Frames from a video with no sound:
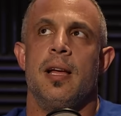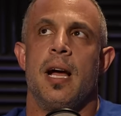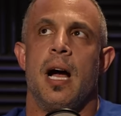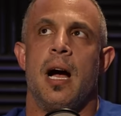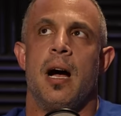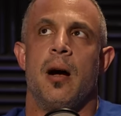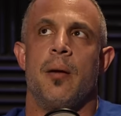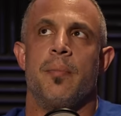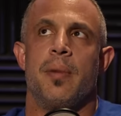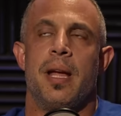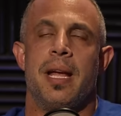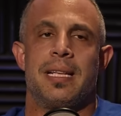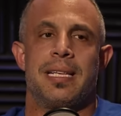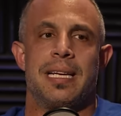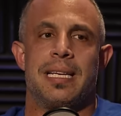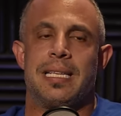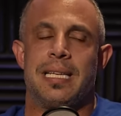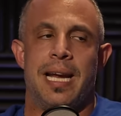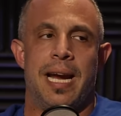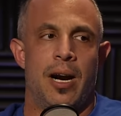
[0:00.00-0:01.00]
Um, it's
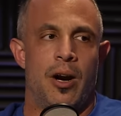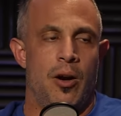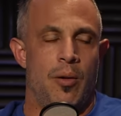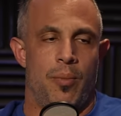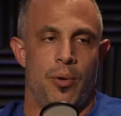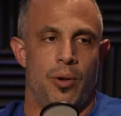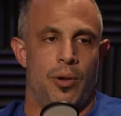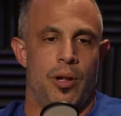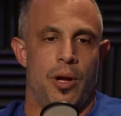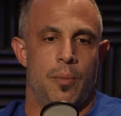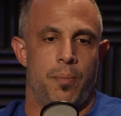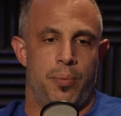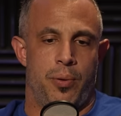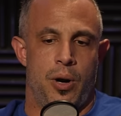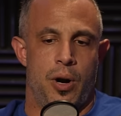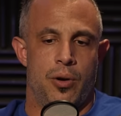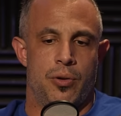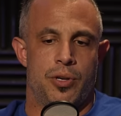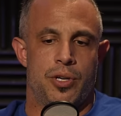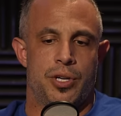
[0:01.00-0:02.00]
a terrible
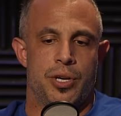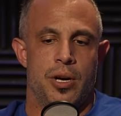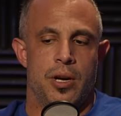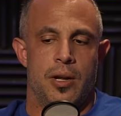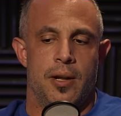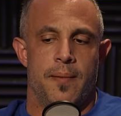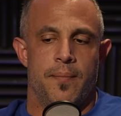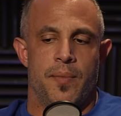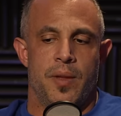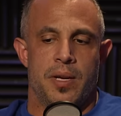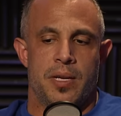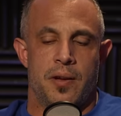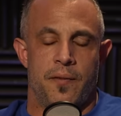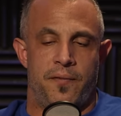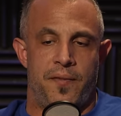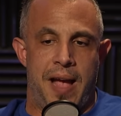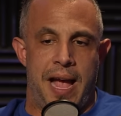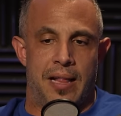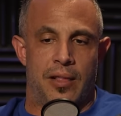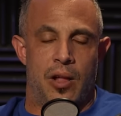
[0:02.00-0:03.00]
approach to
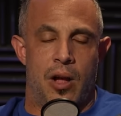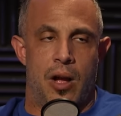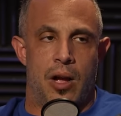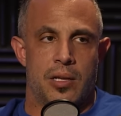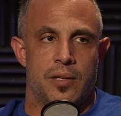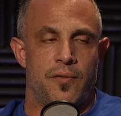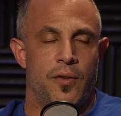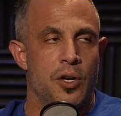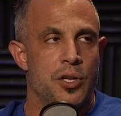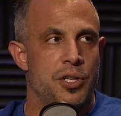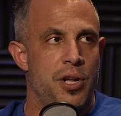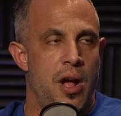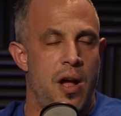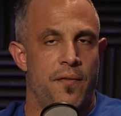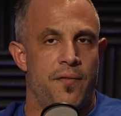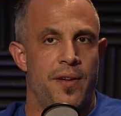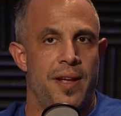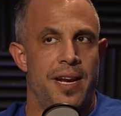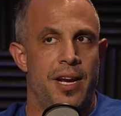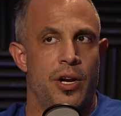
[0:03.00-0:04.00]
fat loss. First
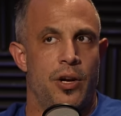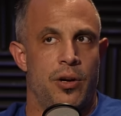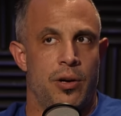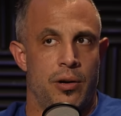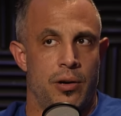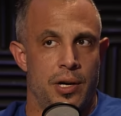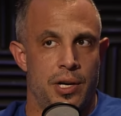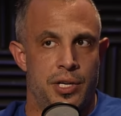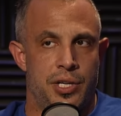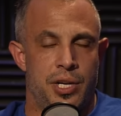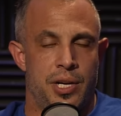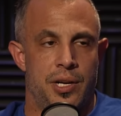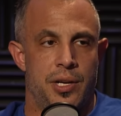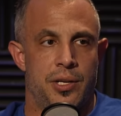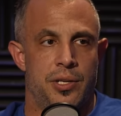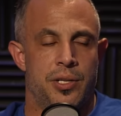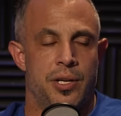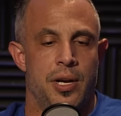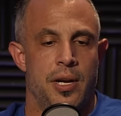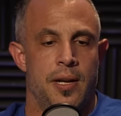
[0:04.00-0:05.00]
off, it
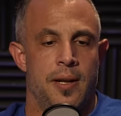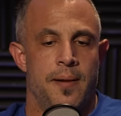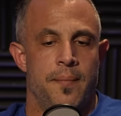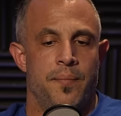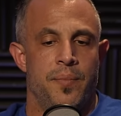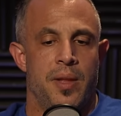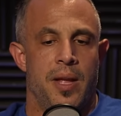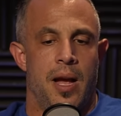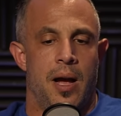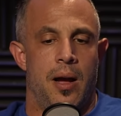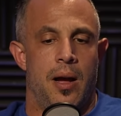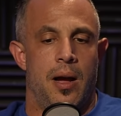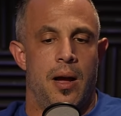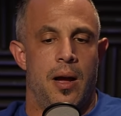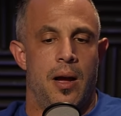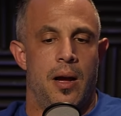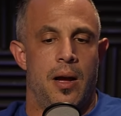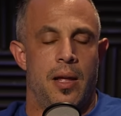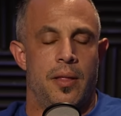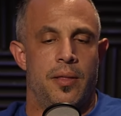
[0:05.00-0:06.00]
encourages
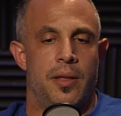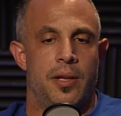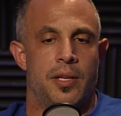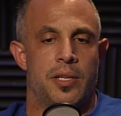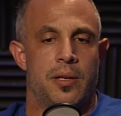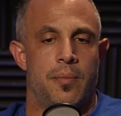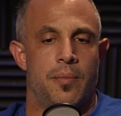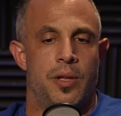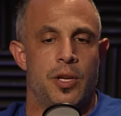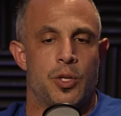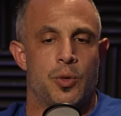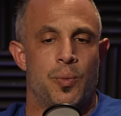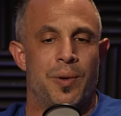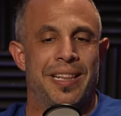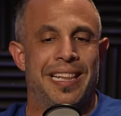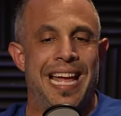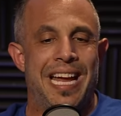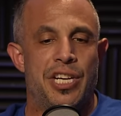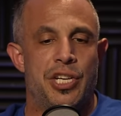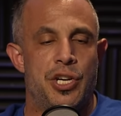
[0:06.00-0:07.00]
uh, this this
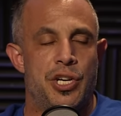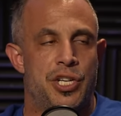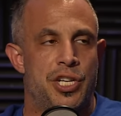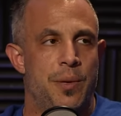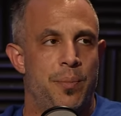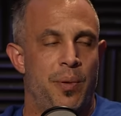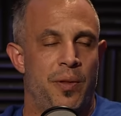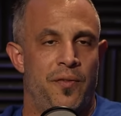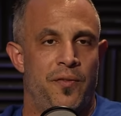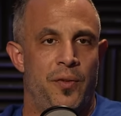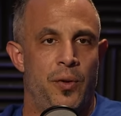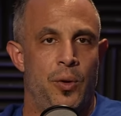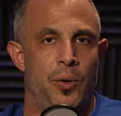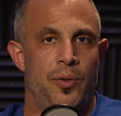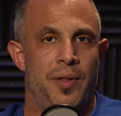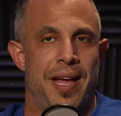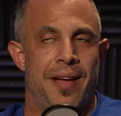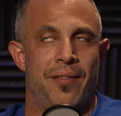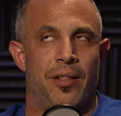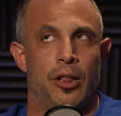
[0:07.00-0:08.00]
relationship with
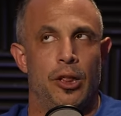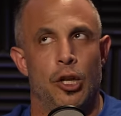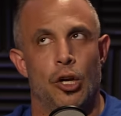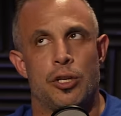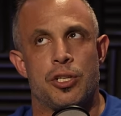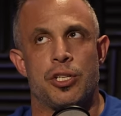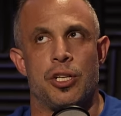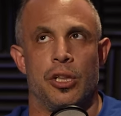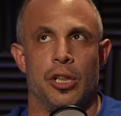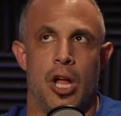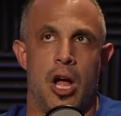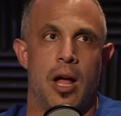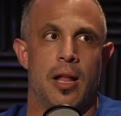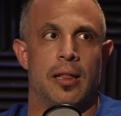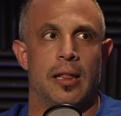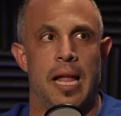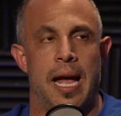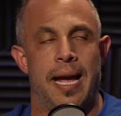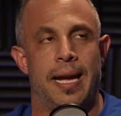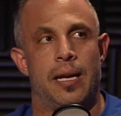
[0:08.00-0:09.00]
food that looks a lot
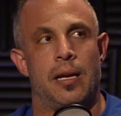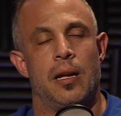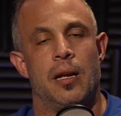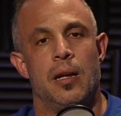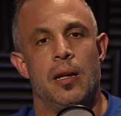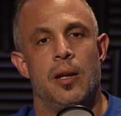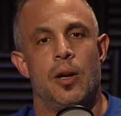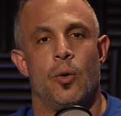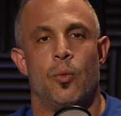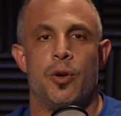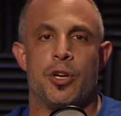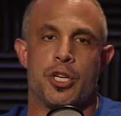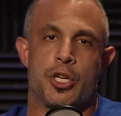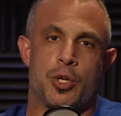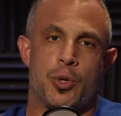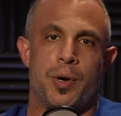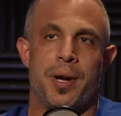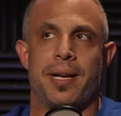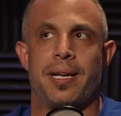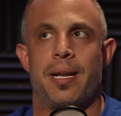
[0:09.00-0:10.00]
like
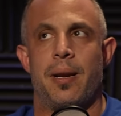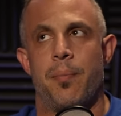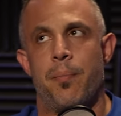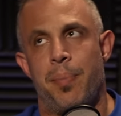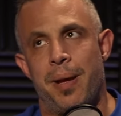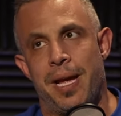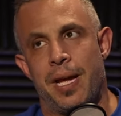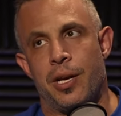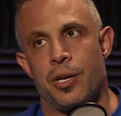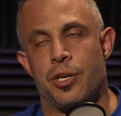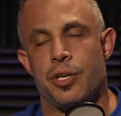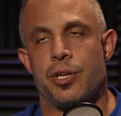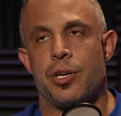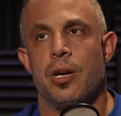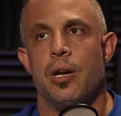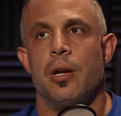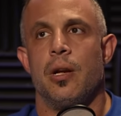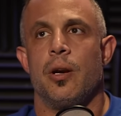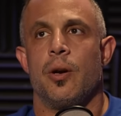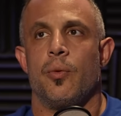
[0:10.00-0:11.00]
restrict and binge.
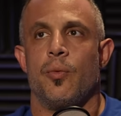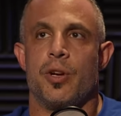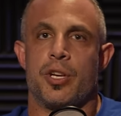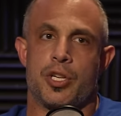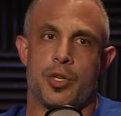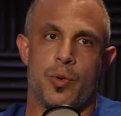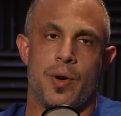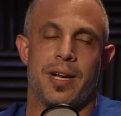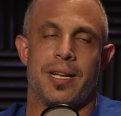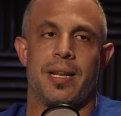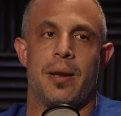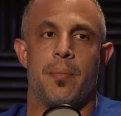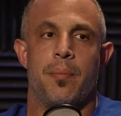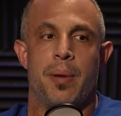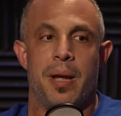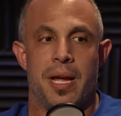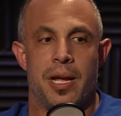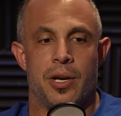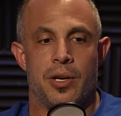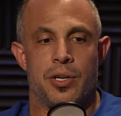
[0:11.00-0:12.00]
Yep. Restrict and
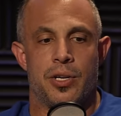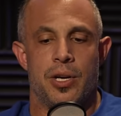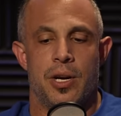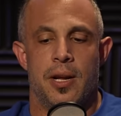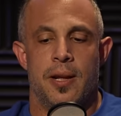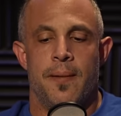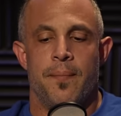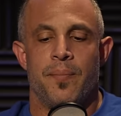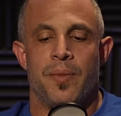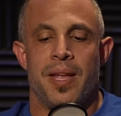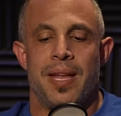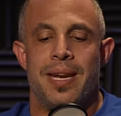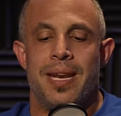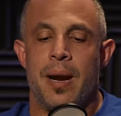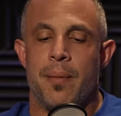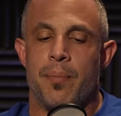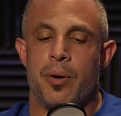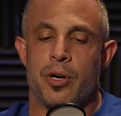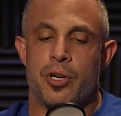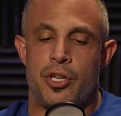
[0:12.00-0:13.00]
binge.
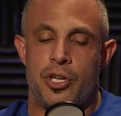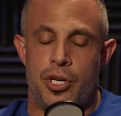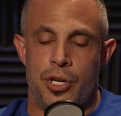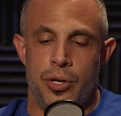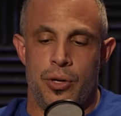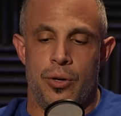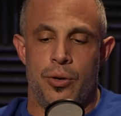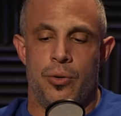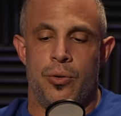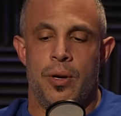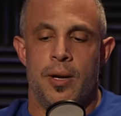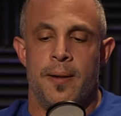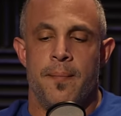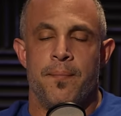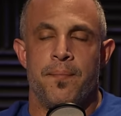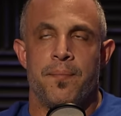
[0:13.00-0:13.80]
Number two,